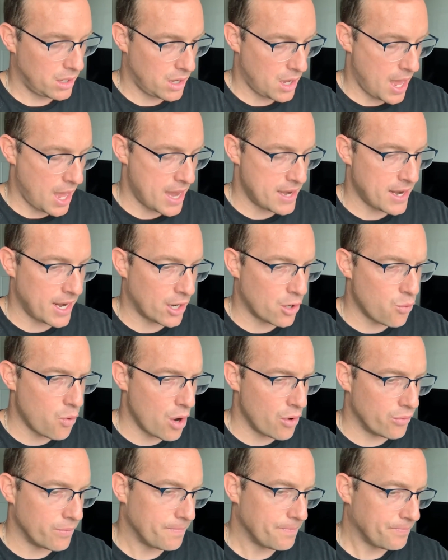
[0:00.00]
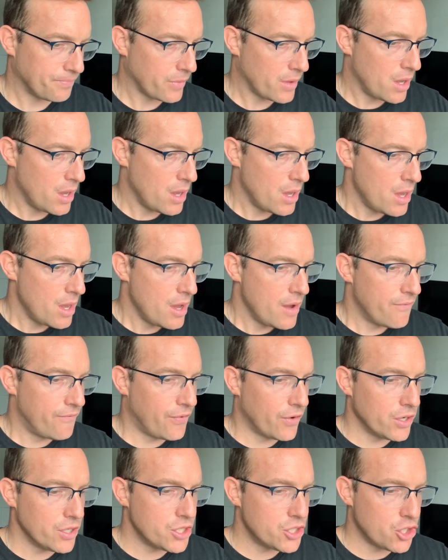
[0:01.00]
And I quote,
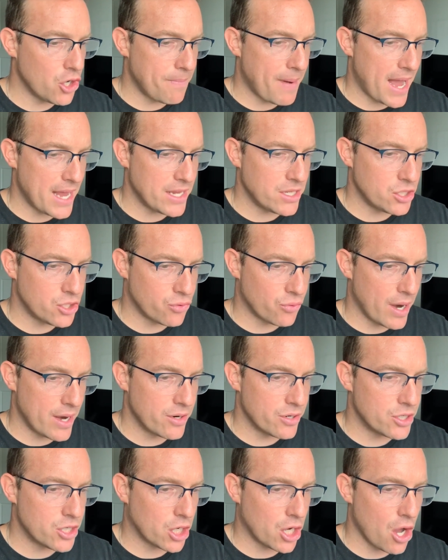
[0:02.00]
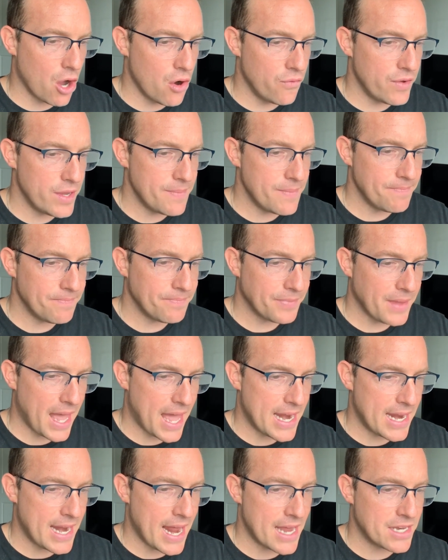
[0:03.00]
First, Joe Biden surrendered to COVID
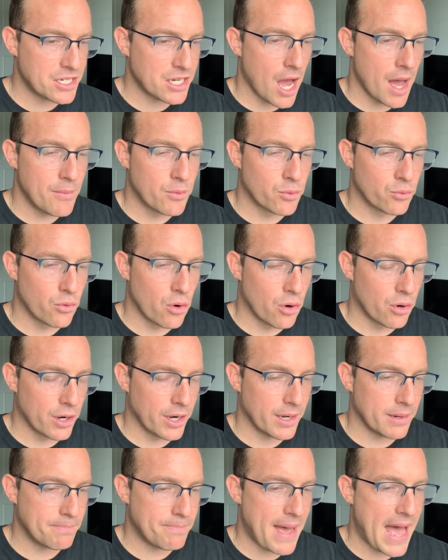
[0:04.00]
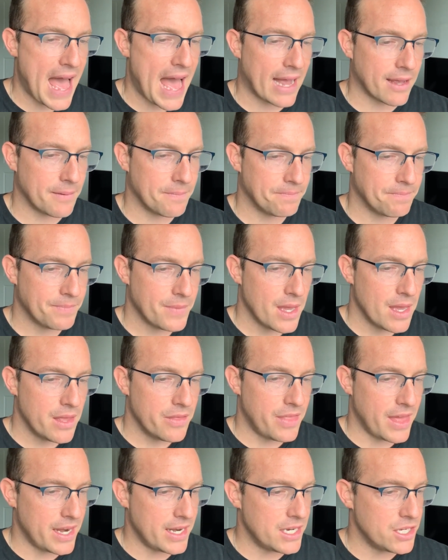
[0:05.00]
and it has come roaring back.
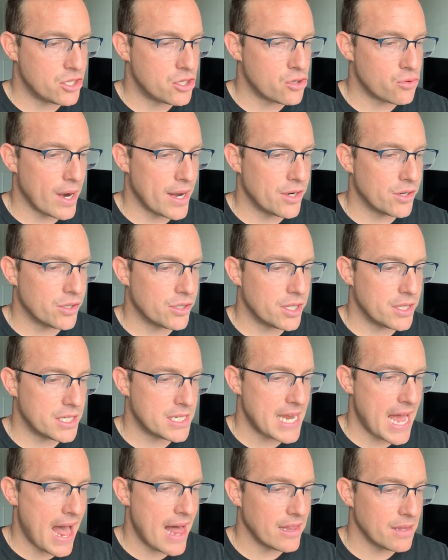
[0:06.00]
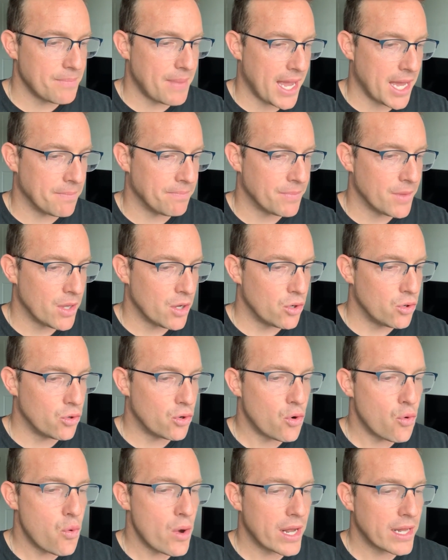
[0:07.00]
Then he surrendered to the Taliban, who
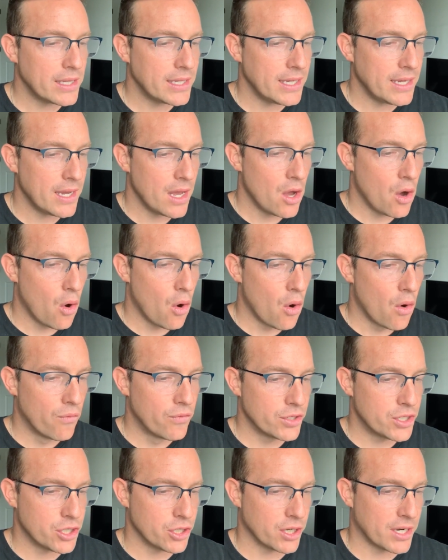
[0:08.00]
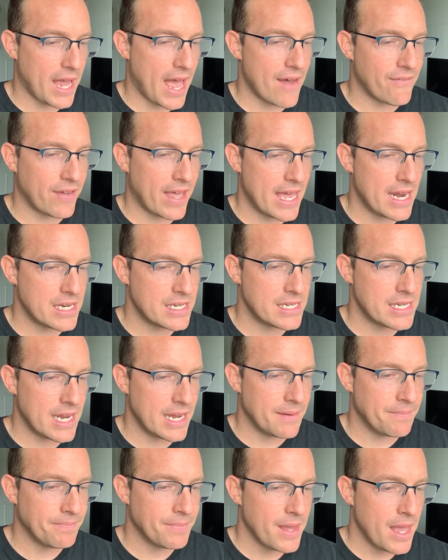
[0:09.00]
quickly overtook
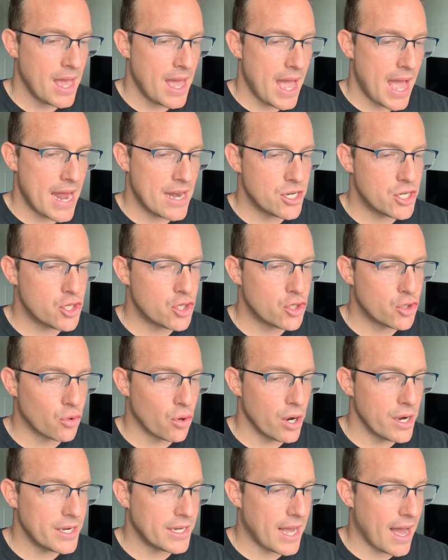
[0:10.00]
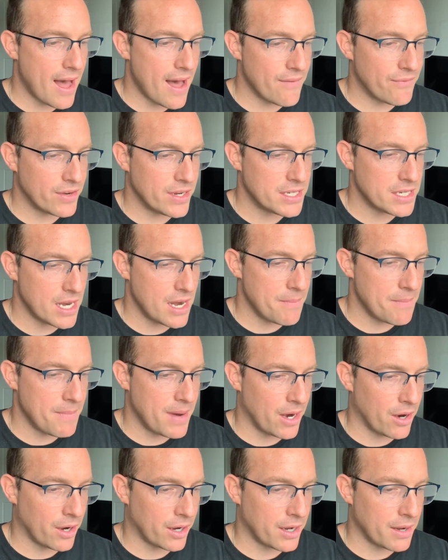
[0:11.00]
Afghanistan and destroyed confidence in
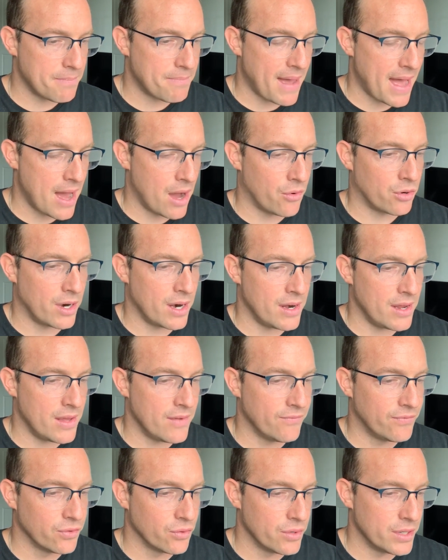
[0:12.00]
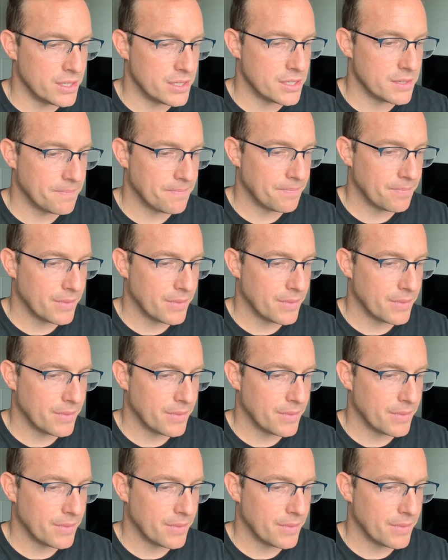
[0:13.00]
American power and influence.